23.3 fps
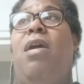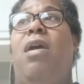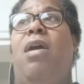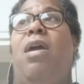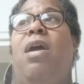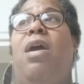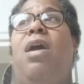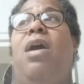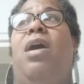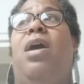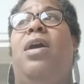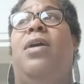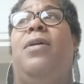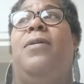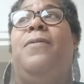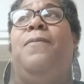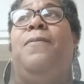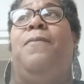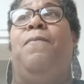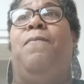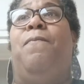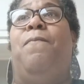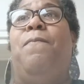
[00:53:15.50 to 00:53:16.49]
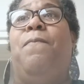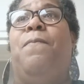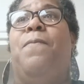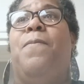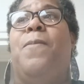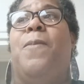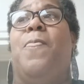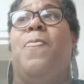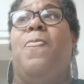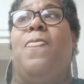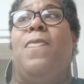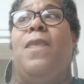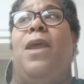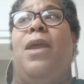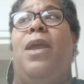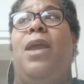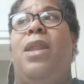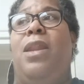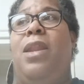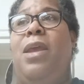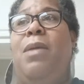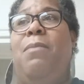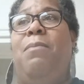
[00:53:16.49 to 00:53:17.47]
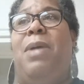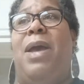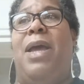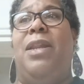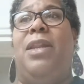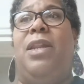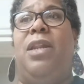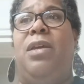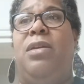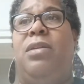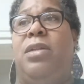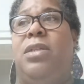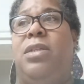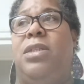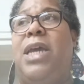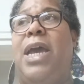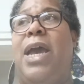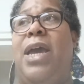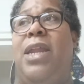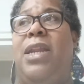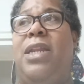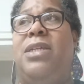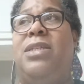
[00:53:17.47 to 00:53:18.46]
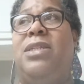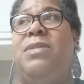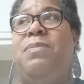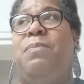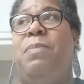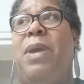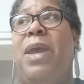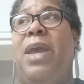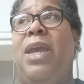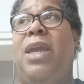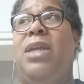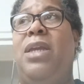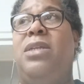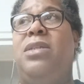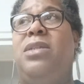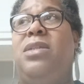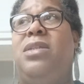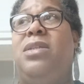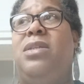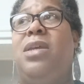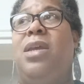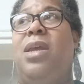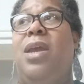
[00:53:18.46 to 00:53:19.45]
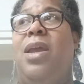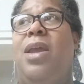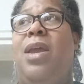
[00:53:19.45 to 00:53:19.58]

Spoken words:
Um, and then my little dining space,